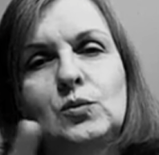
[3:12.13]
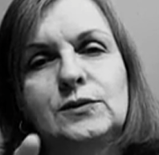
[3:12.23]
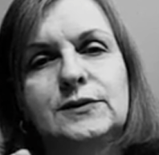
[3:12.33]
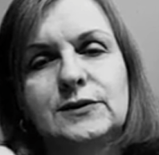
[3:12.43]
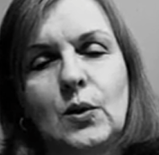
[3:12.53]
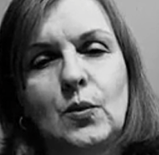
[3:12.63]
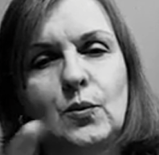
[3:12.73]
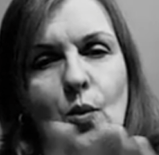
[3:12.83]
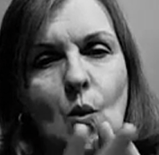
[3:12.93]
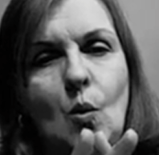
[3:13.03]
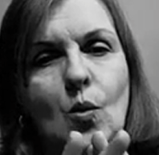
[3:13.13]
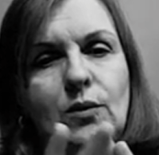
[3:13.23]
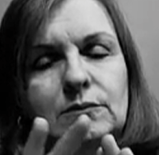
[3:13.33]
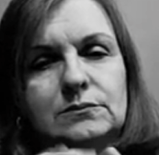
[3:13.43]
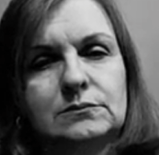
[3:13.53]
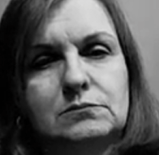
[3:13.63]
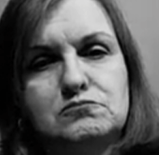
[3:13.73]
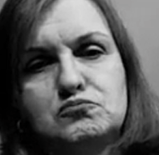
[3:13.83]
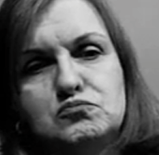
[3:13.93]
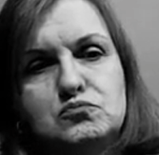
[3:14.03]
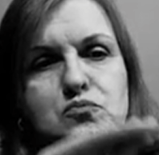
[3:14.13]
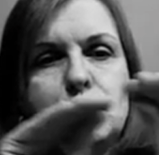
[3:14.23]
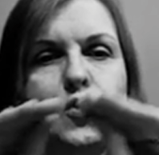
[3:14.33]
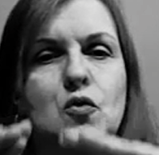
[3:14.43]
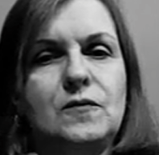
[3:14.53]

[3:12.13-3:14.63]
the ozone hole shifts dramatically,